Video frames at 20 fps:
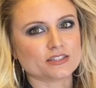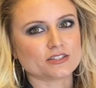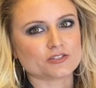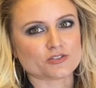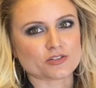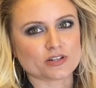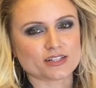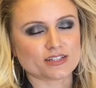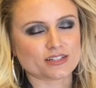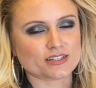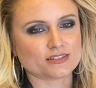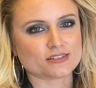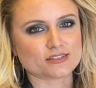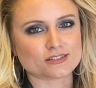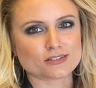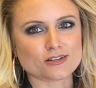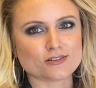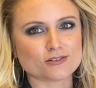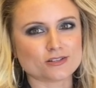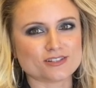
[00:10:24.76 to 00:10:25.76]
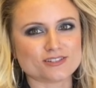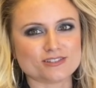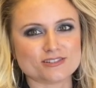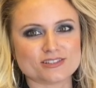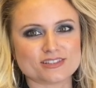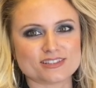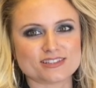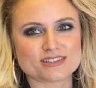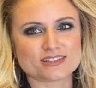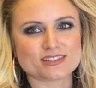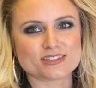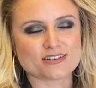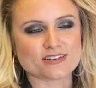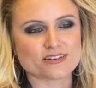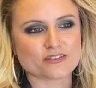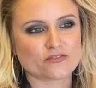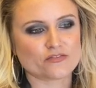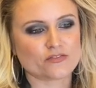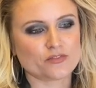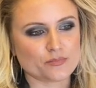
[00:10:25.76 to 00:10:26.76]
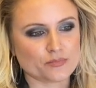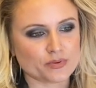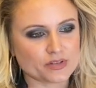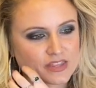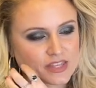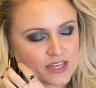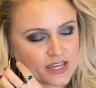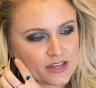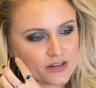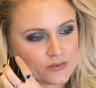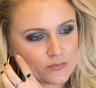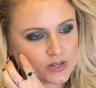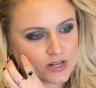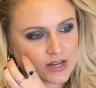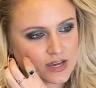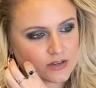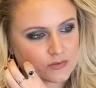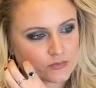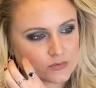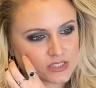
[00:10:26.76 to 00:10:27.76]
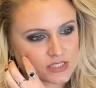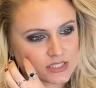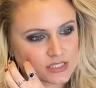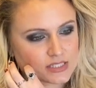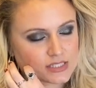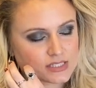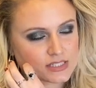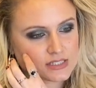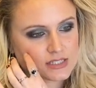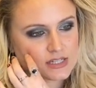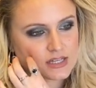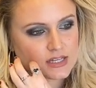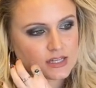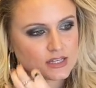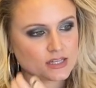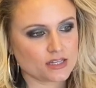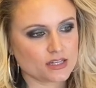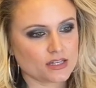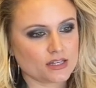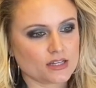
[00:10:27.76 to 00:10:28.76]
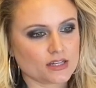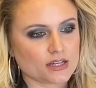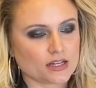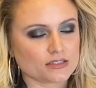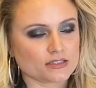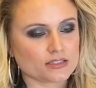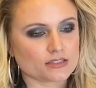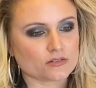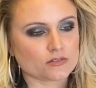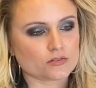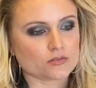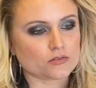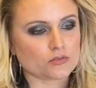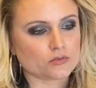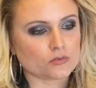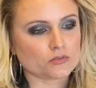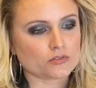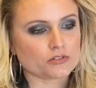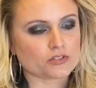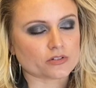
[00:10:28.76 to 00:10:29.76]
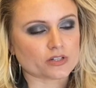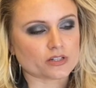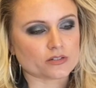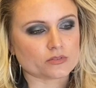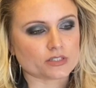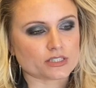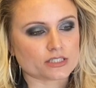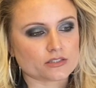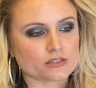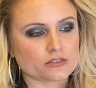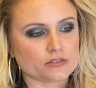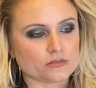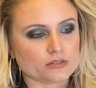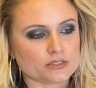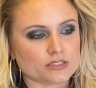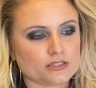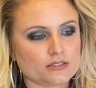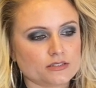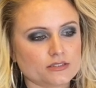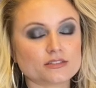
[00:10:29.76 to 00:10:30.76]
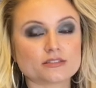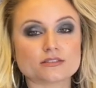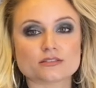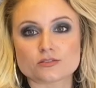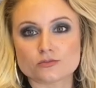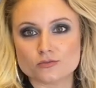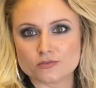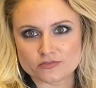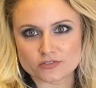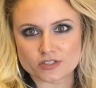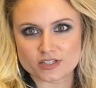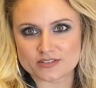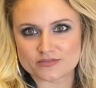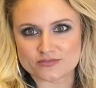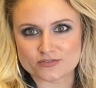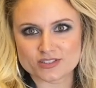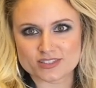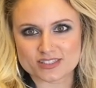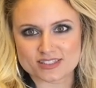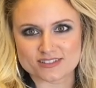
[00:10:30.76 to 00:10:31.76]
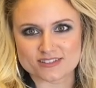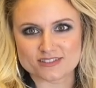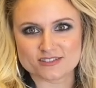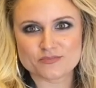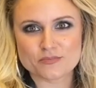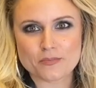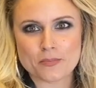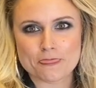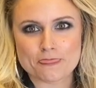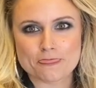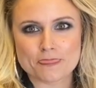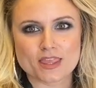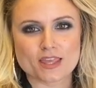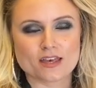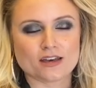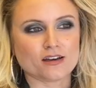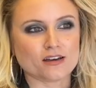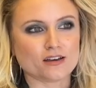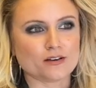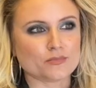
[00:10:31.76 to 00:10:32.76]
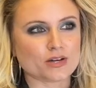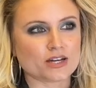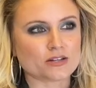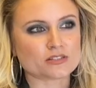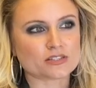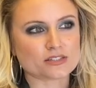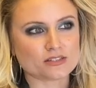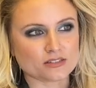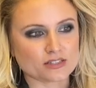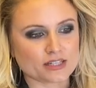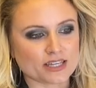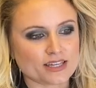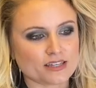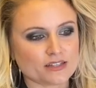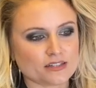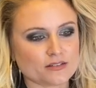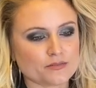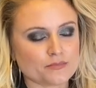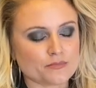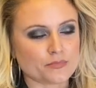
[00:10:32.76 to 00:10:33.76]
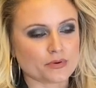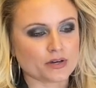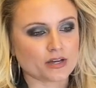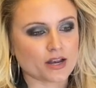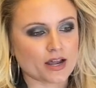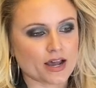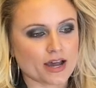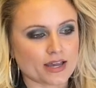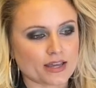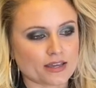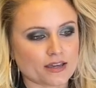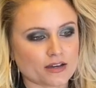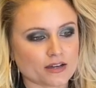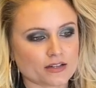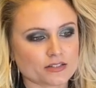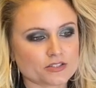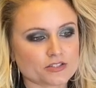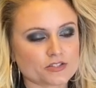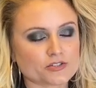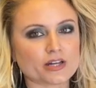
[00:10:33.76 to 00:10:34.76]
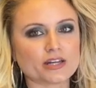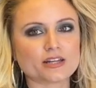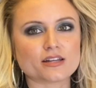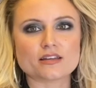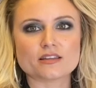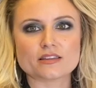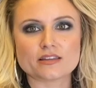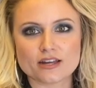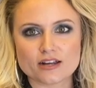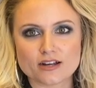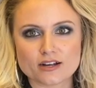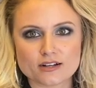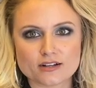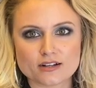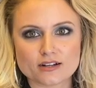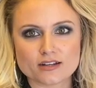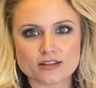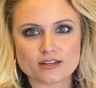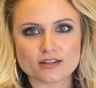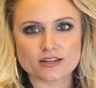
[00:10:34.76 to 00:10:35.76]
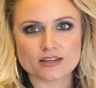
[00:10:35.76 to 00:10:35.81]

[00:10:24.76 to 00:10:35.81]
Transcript: And trying to get the solos and stuff. But then when I was a little older, I went to a School of Rock in Frisco. I was still a kid, but I got training there.